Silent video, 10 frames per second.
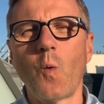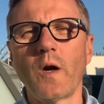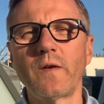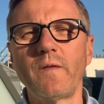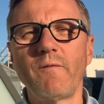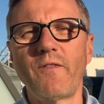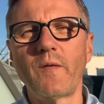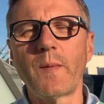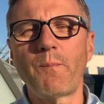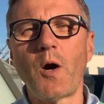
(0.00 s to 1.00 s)
One
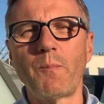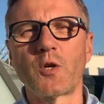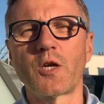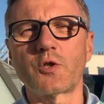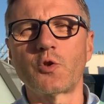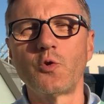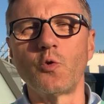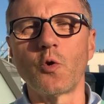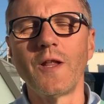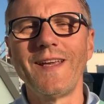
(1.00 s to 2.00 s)
very popular tool